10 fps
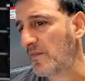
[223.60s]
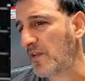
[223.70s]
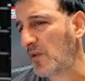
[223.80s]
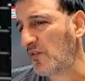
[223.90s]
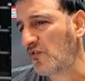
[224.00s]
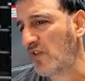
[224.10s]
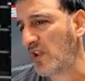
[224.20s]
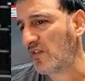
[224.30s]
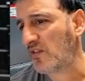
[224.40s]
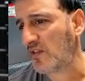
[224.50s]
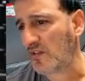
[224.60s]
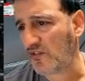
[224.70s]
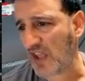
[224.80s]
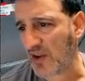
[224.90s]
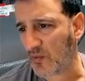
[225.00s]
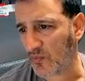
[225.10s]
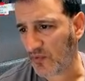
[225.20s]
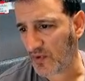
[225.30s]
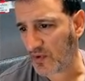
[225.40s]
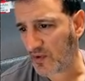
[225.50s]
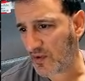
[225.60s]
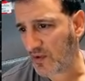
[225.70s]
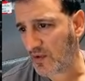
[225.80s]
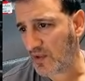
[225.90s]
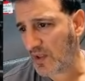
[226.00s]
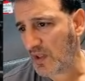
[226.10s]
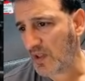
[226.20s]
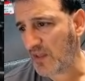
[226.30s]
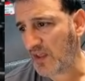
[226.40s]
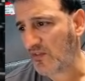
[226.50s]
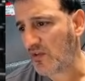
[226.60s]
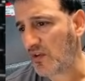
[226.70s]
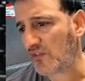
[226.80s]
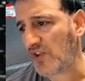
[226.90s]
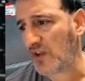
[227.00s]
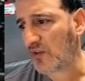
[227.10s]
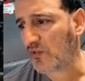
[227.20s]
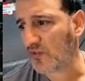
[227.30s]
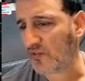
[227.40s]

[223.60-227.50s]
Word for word: the, go straight to channels. Look, these are our channels